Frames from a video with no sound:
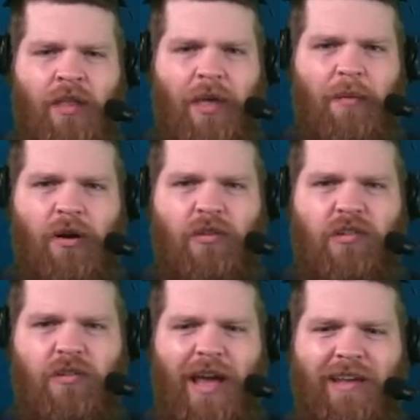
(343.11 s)
Let me know
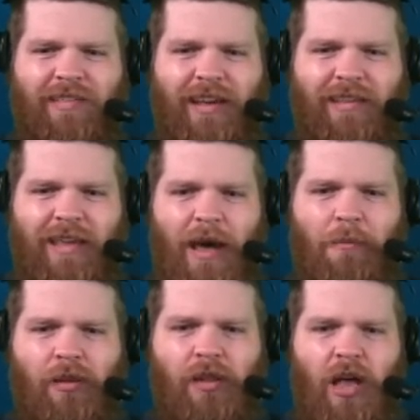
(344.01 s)
what you guys think
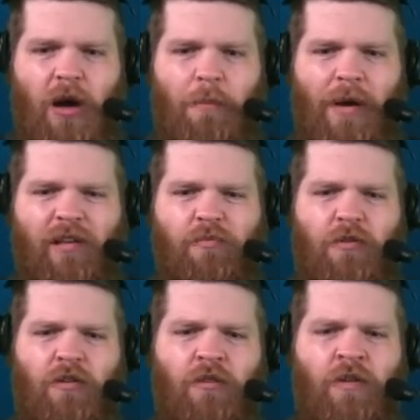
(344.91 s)
down below. Best
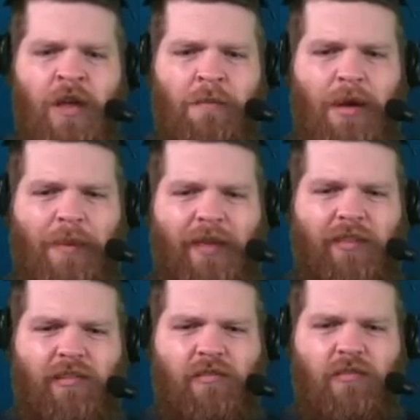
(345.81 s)
move made by
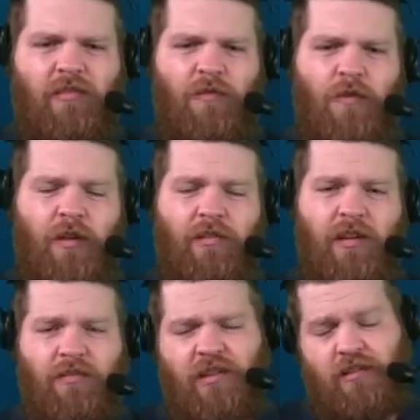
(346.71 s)
the Sixers so far this
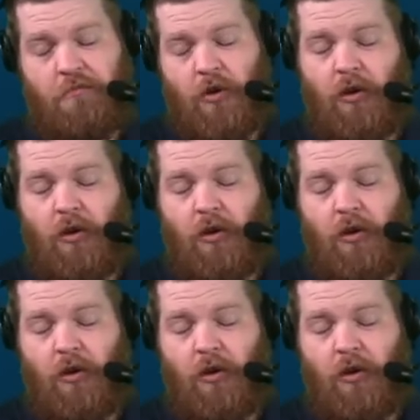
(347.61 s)
offseason.